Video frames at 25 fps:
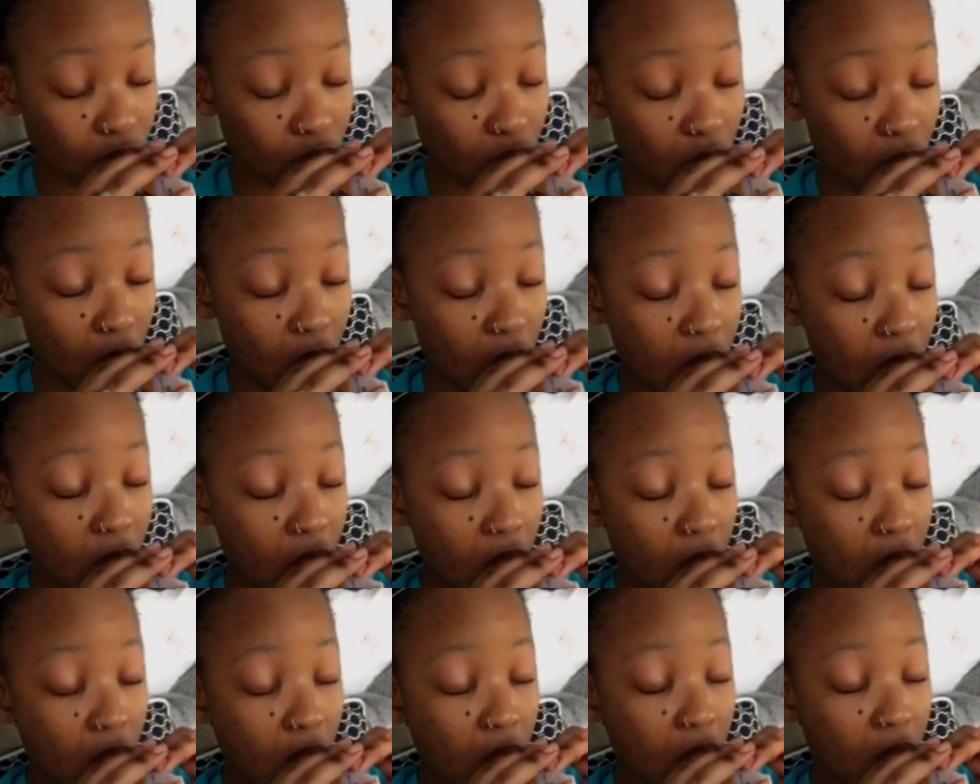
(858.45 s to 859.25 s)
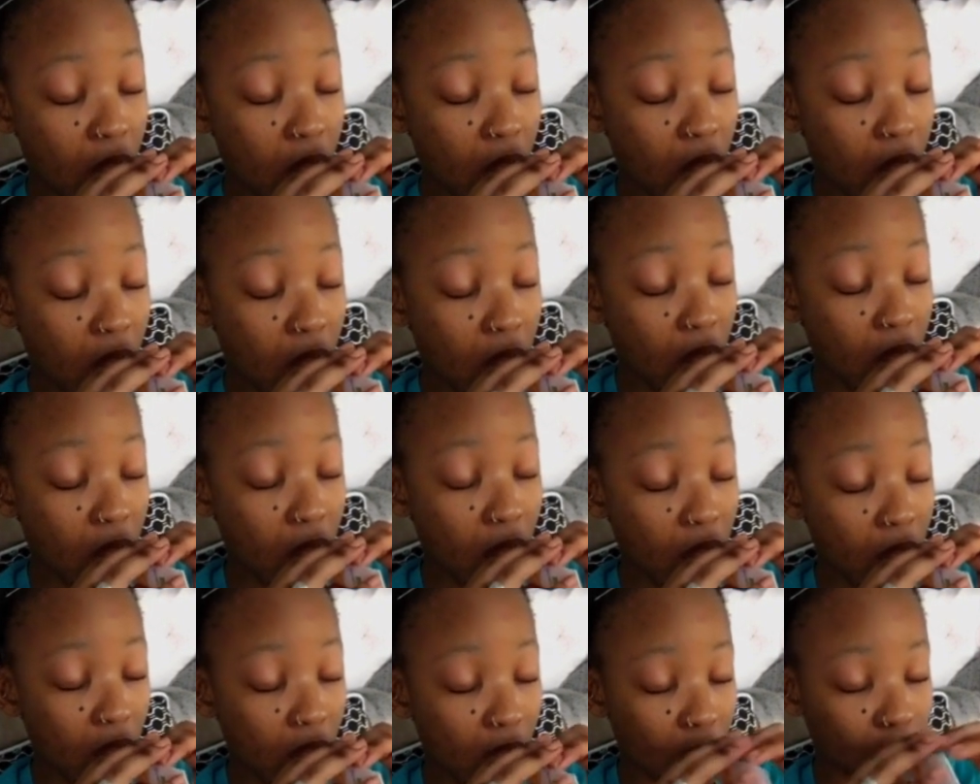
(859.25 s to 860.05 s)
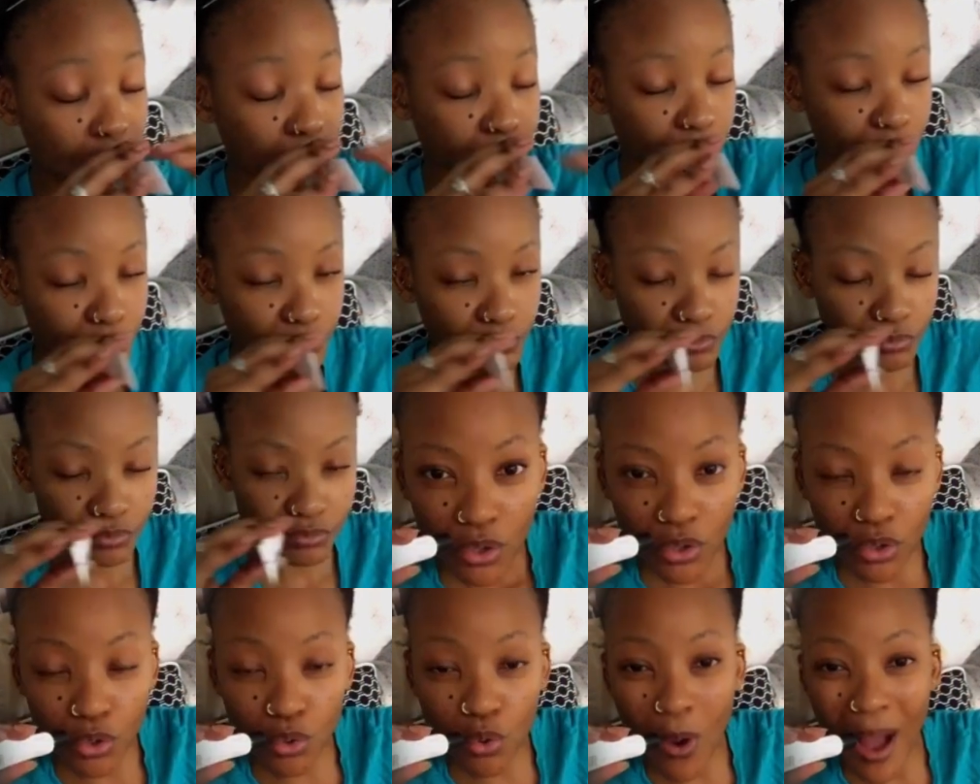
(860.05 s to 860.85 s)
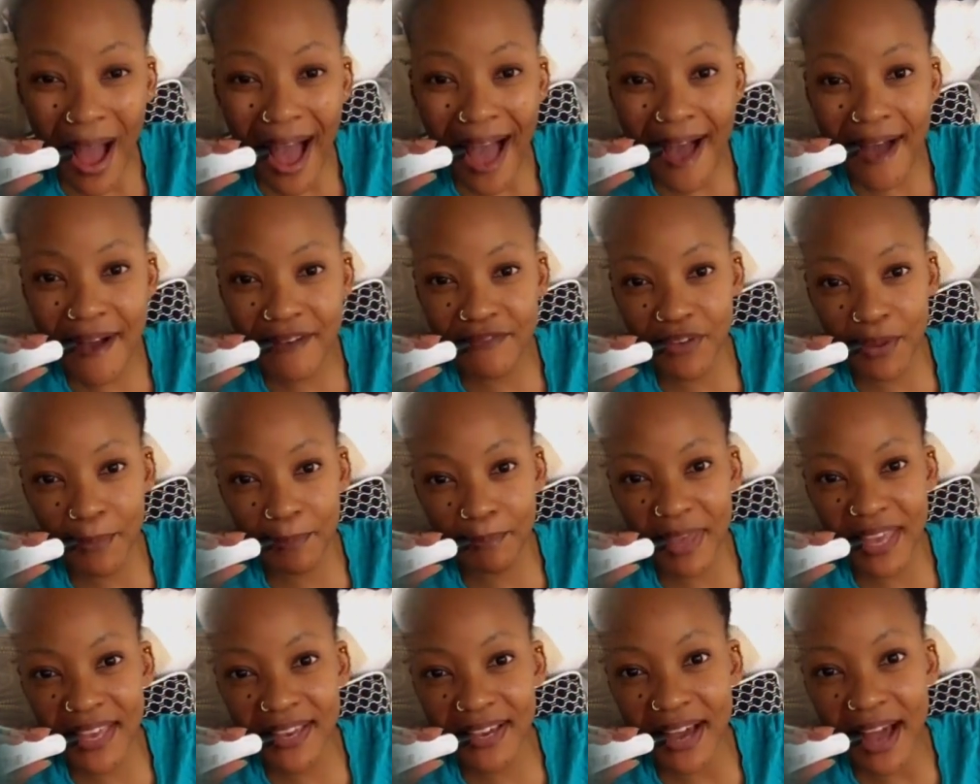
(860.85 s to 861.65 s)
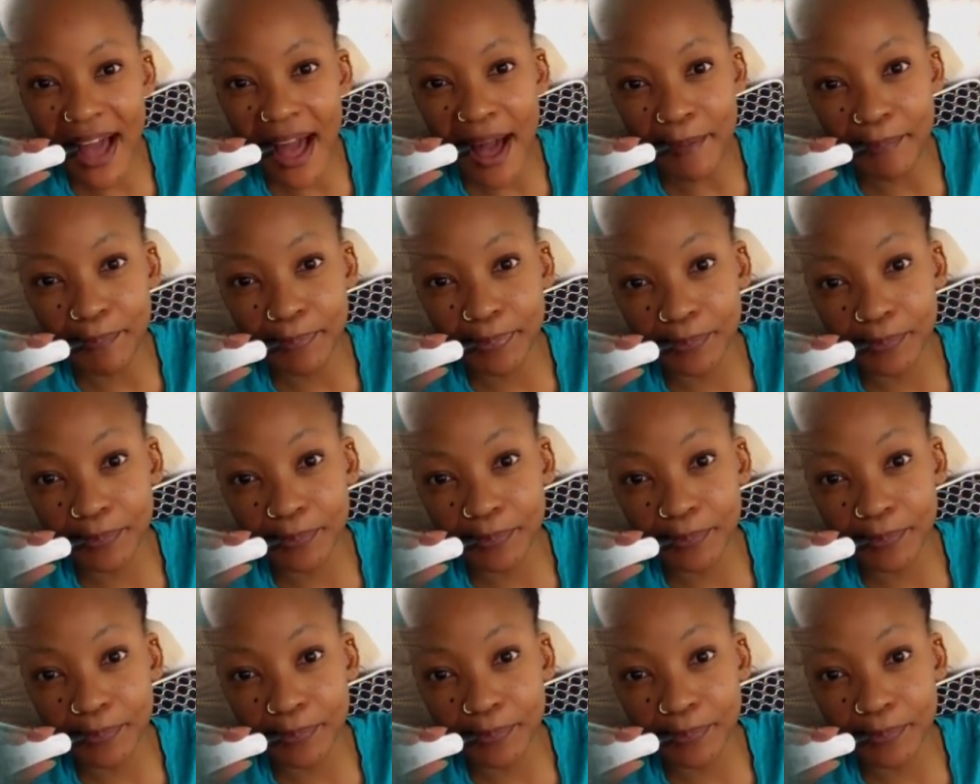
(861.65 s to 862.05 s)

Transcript: yeah. You have a makeup.